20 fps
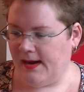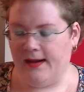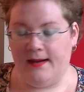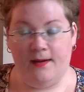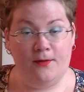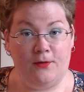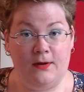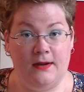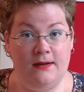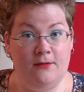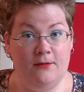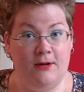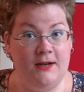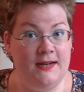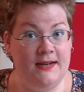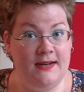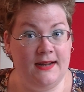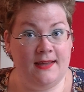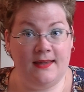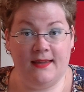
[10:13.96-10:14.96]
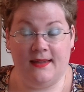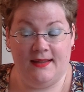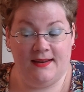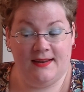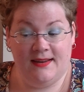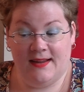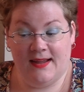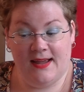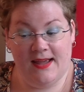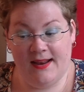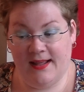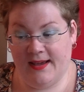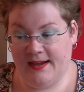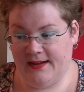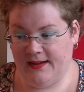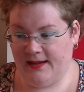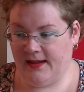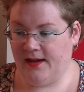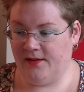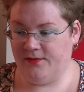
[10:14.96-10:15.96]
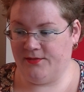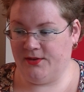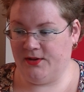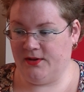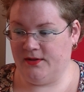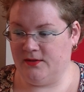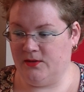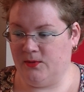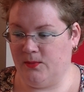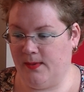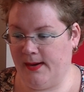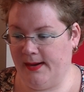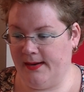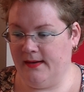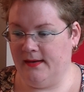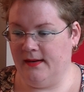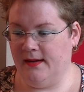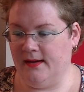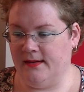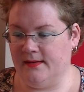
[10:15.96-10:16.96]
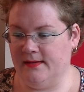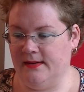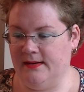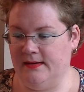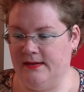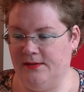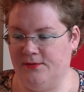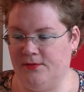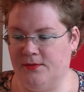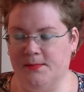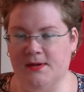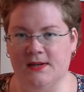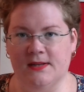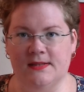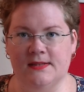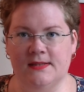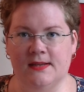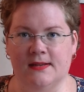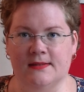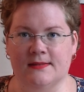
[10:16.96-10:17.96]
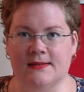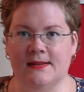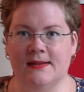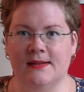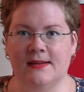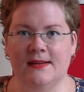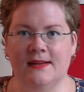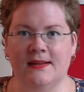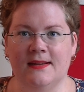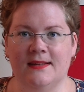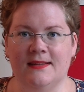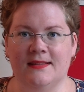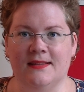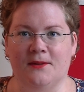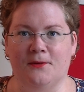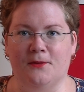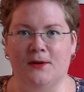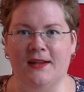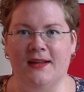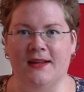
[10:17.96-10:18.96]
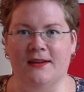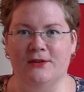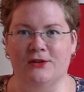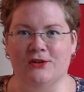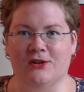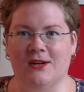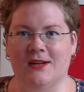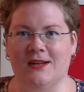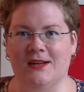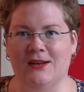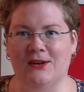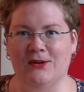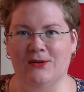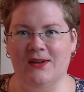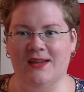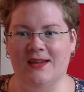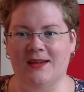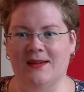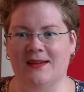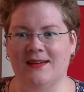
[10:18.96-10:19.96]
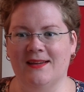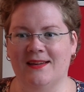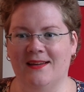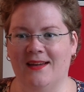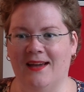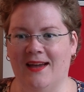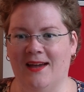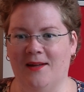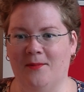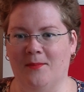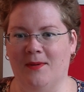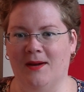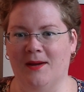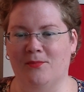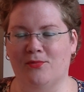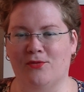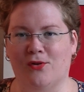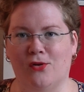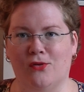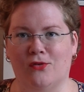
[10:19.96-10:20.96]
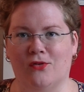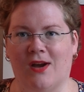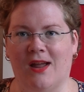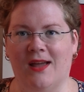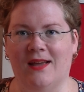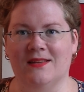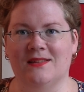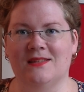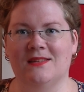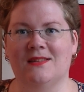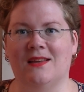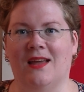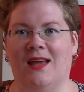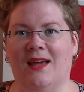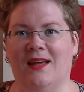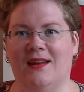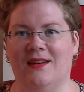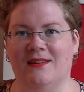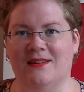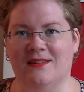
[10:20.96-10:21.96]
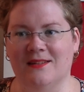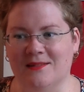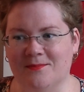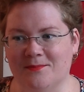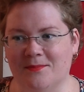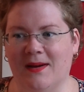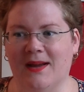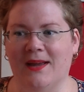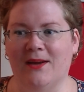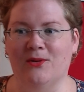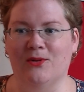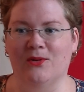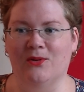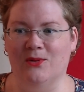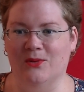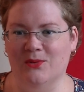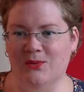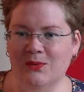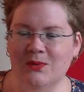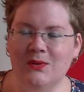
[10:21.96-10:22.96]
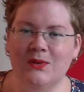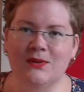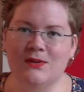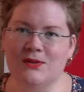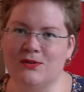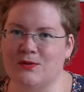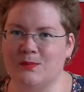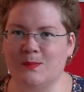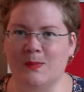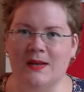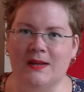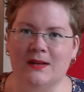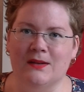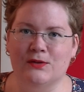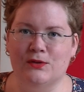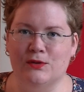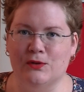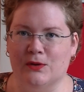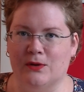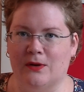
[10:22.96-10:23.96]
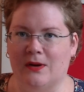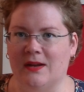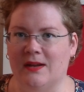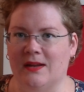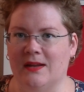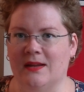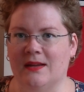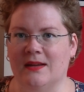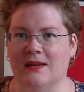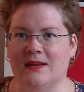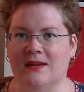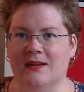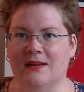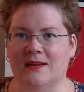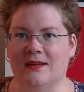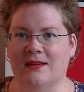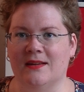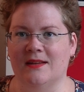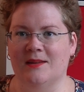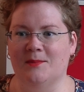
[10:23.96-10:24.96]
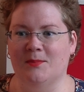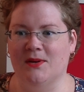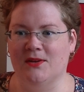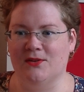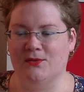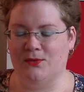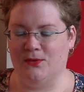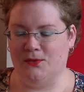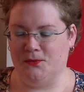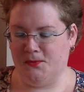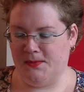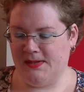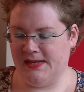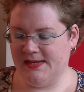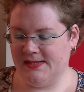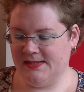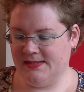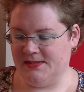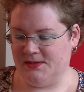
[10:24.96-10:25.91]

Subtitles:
I really like it, and I have done quite a lot, and everybody says they really enjoy looking at my progress and my whole spinning story in the past few weeks.